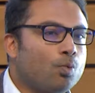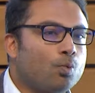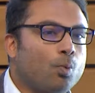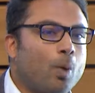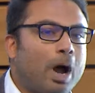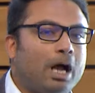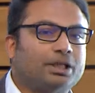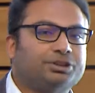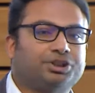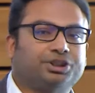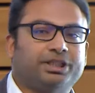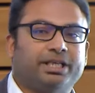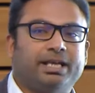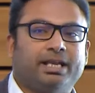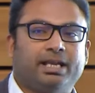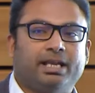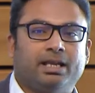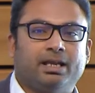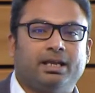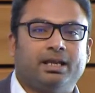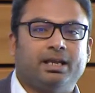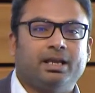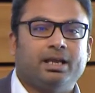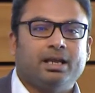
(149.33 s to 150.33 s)

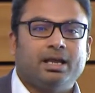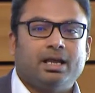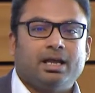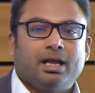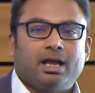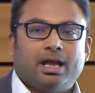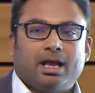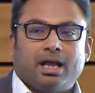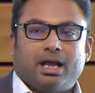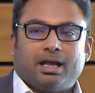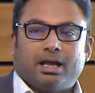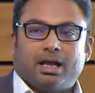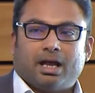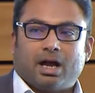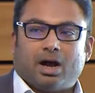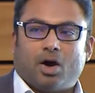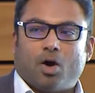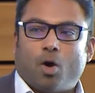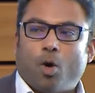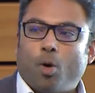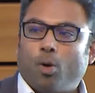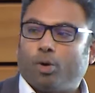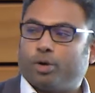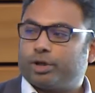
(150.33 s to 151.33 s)
Watching a
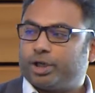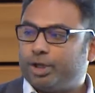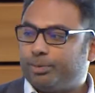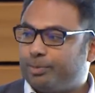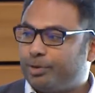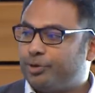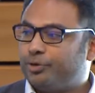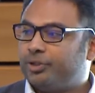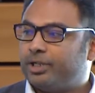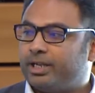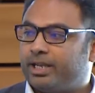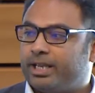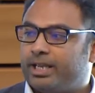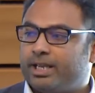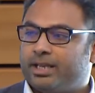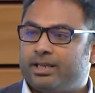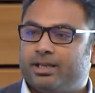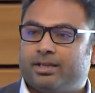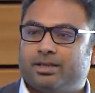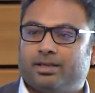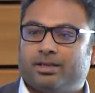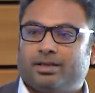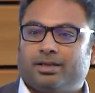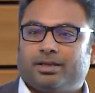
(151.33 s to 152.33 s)
whole community
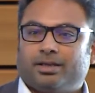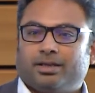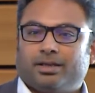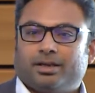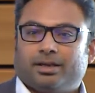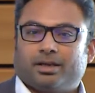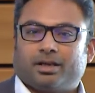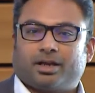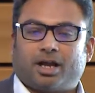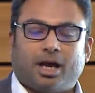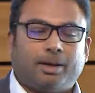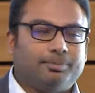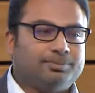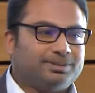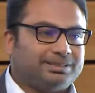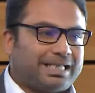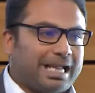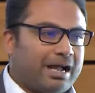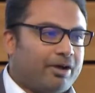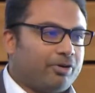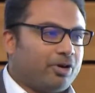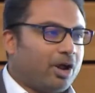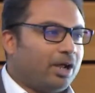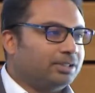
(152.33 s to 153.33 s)
come
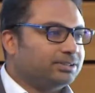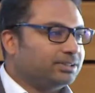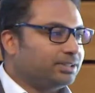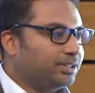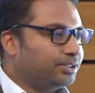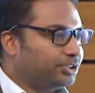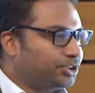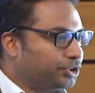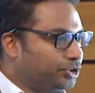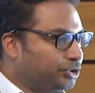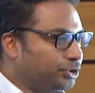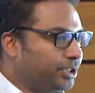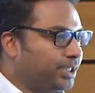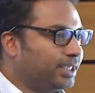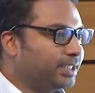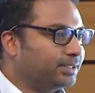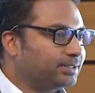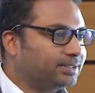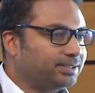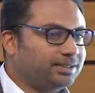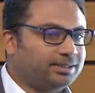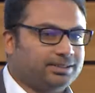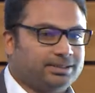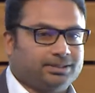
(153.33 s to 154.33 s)
down onto the
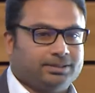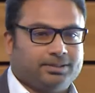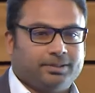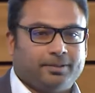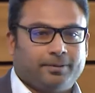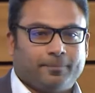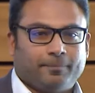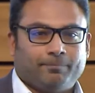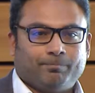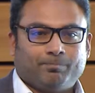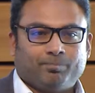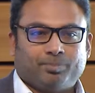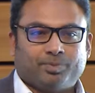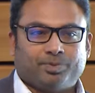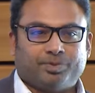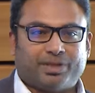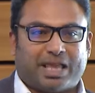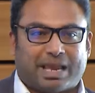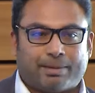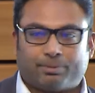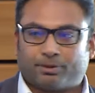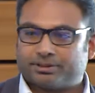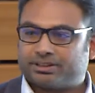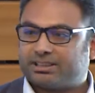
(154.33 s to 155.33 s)
streets,
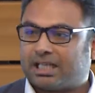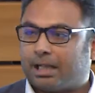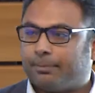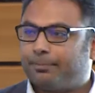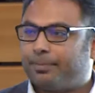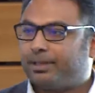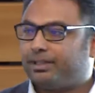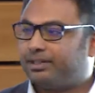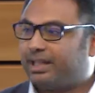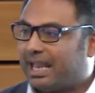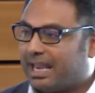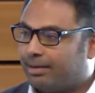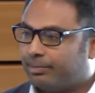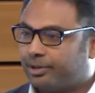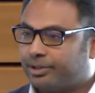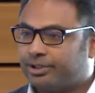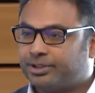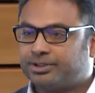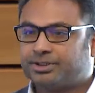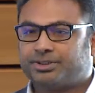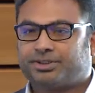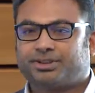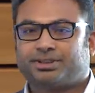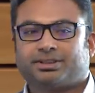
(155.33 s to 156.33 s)
neighbors helping
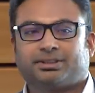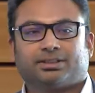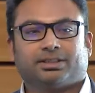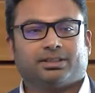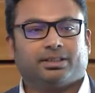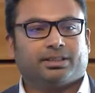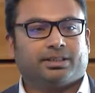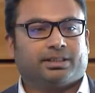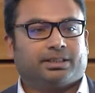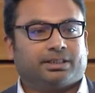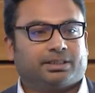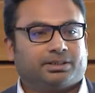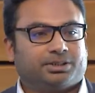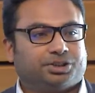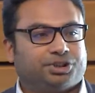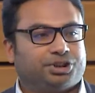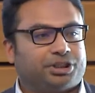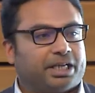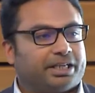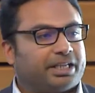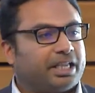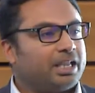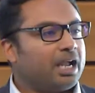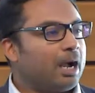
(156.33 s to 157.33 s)
neighbors,
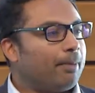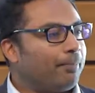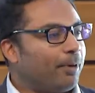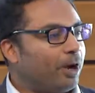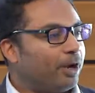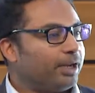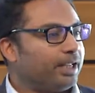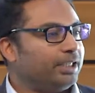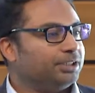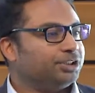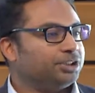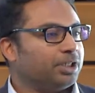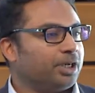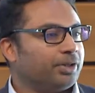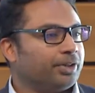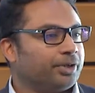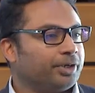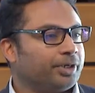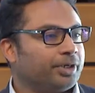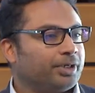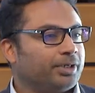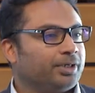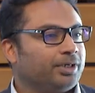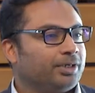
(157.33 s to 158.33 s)
checking up on each
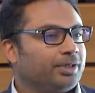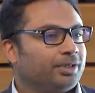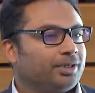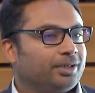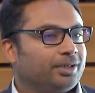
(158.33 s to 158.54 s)
other,